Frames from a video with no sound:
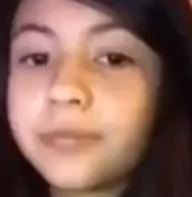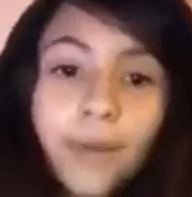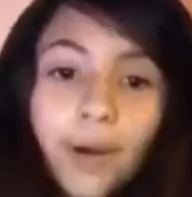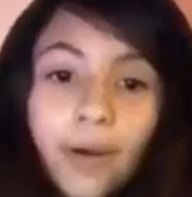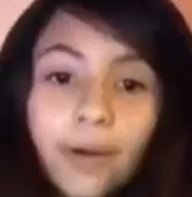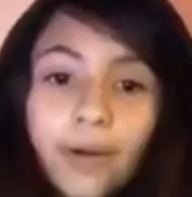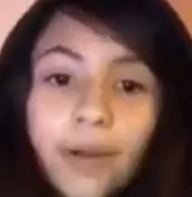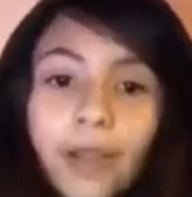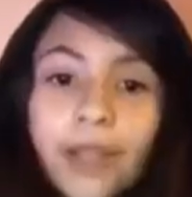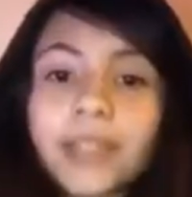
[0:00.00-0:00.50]

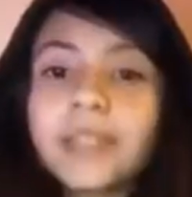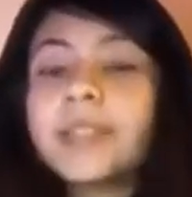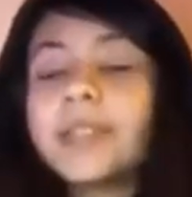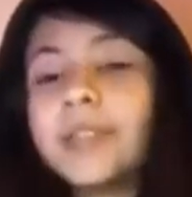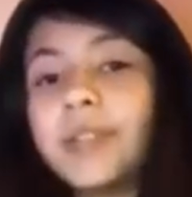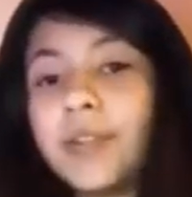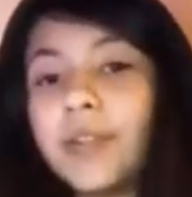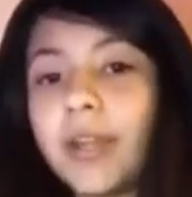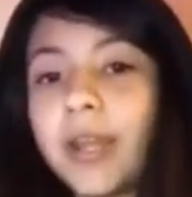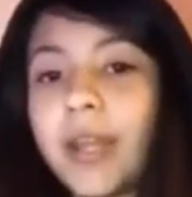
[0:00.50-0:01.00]
Bogor
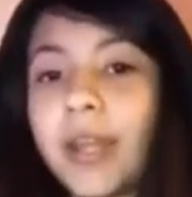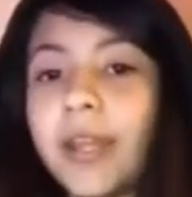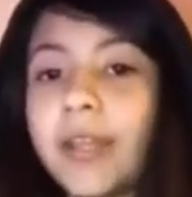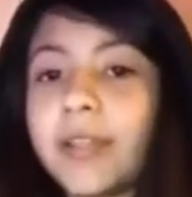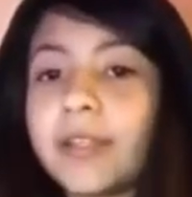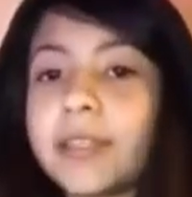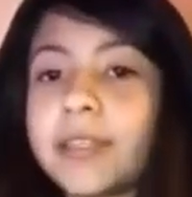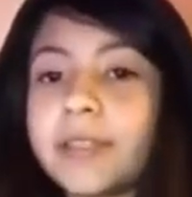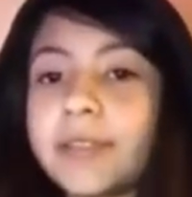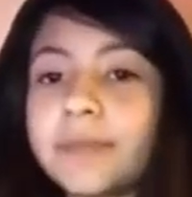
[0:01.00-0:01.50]

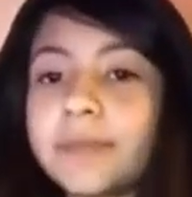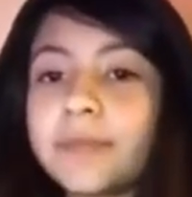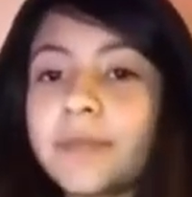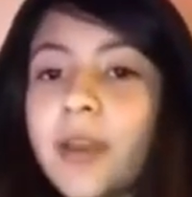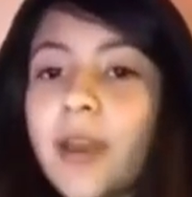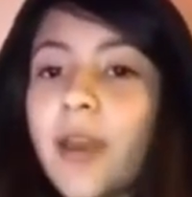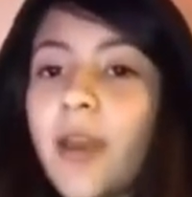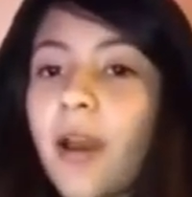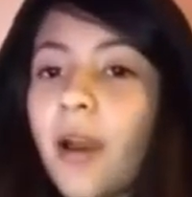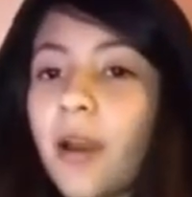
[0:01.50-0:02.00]
students,
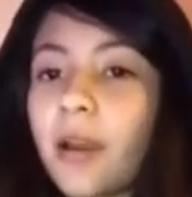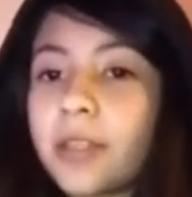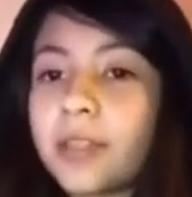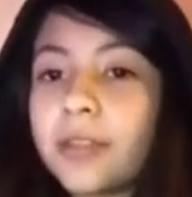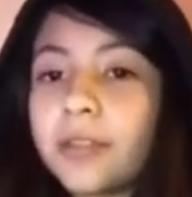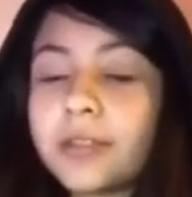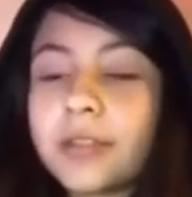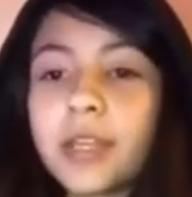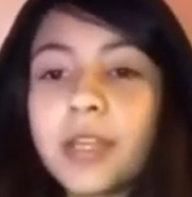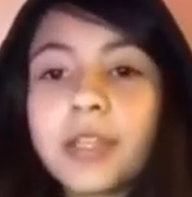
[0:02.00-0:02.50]
on
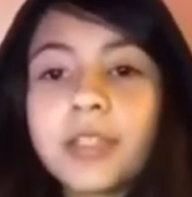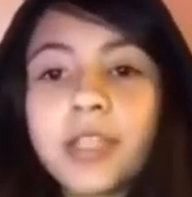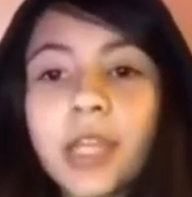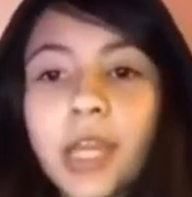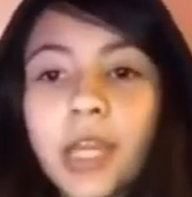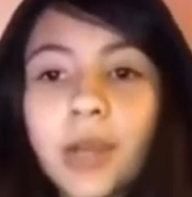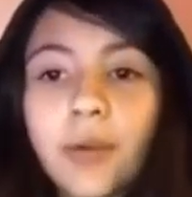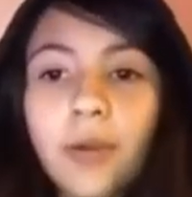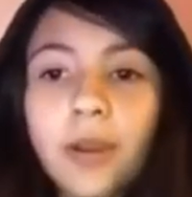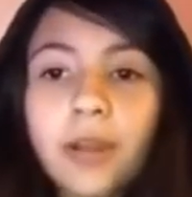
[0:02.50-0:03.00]
Tuesday,
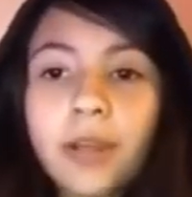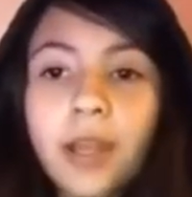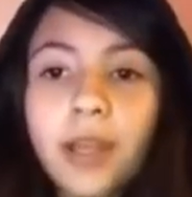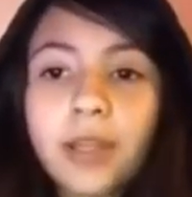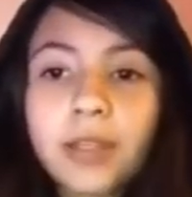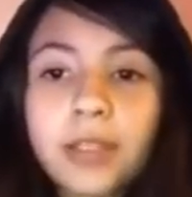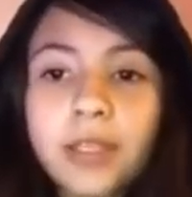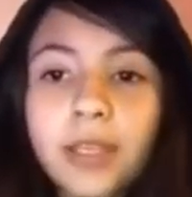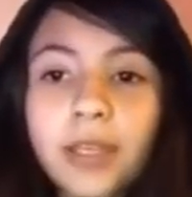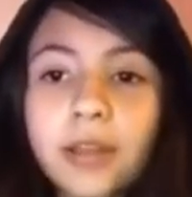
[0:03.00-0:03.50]
January
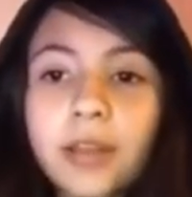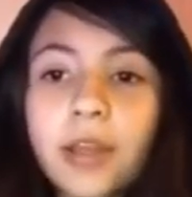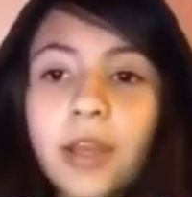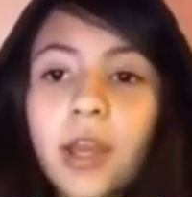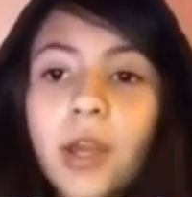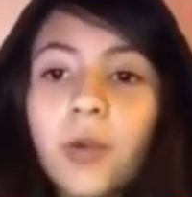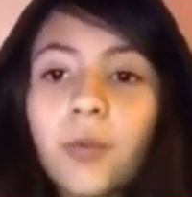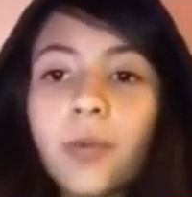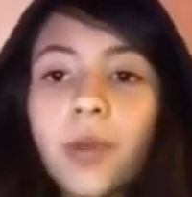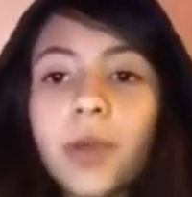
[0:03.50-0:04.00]
19th,
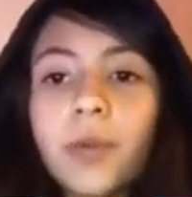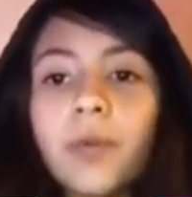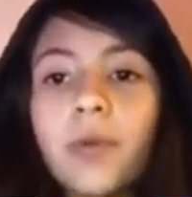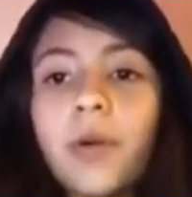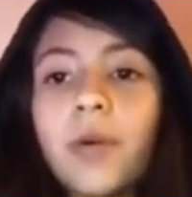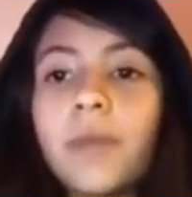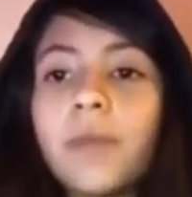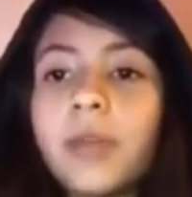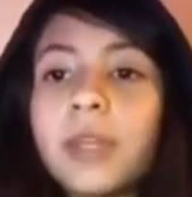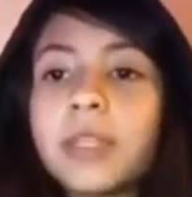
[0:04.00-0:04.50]
we will
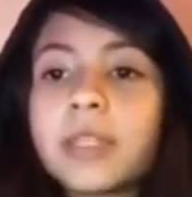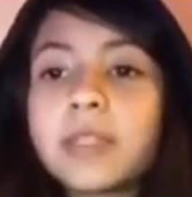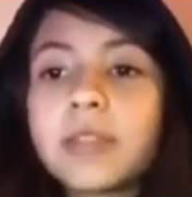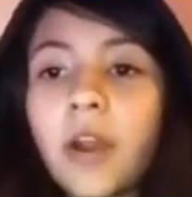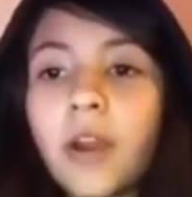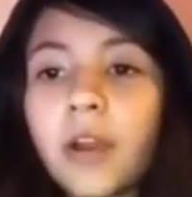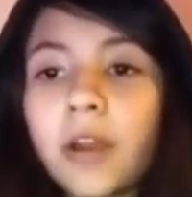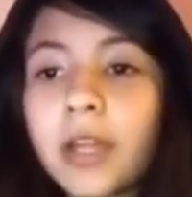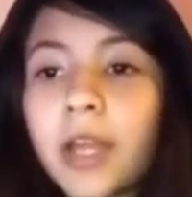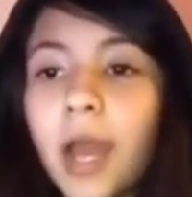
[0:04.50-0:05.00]
be
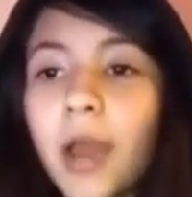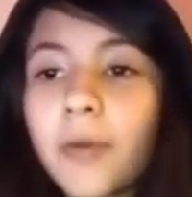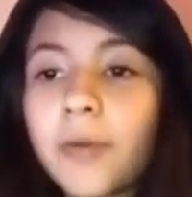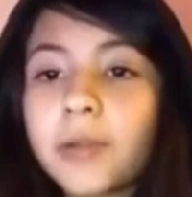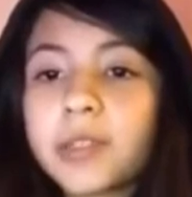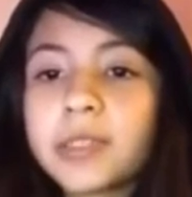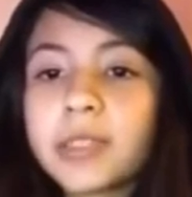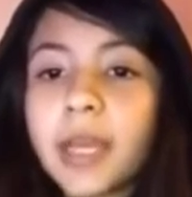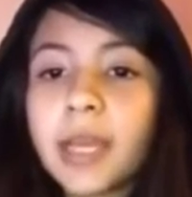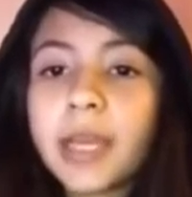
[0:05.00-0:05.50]
starting our
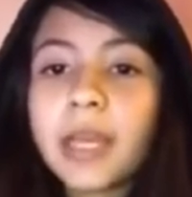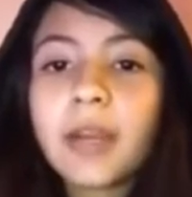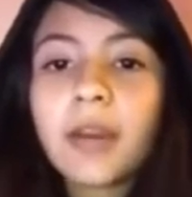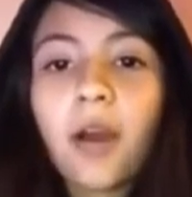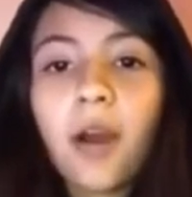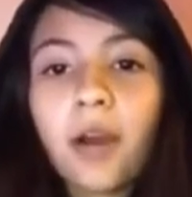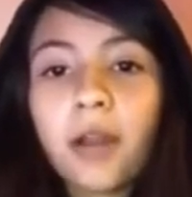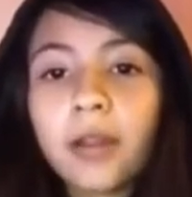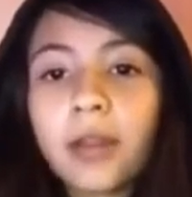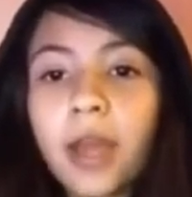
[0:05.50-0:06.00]
second
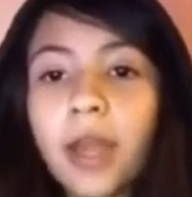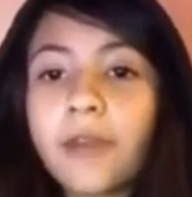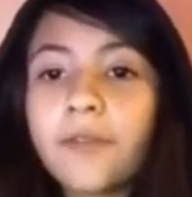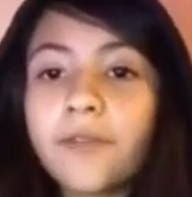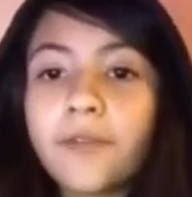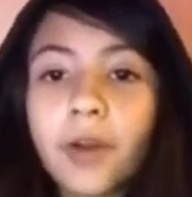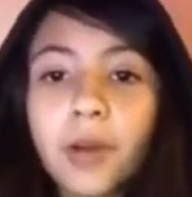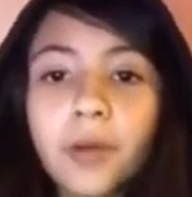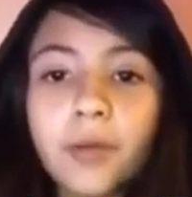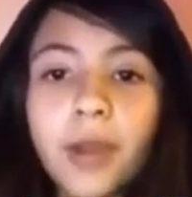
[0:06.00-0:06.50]
online
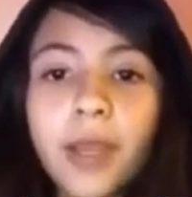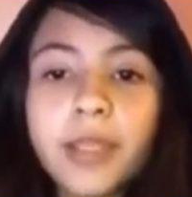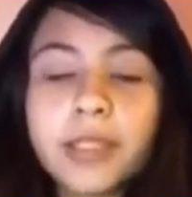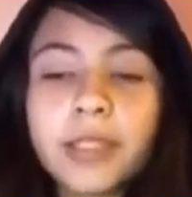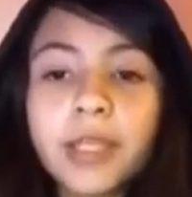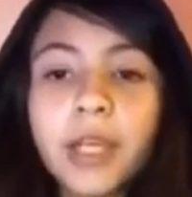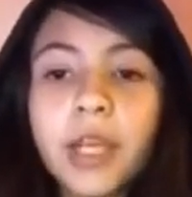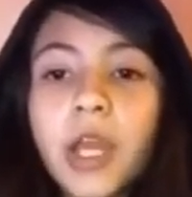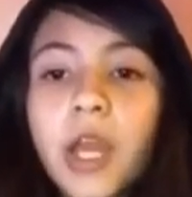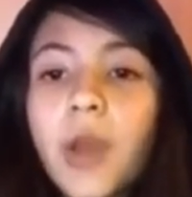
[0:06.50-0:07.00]
fundraiser.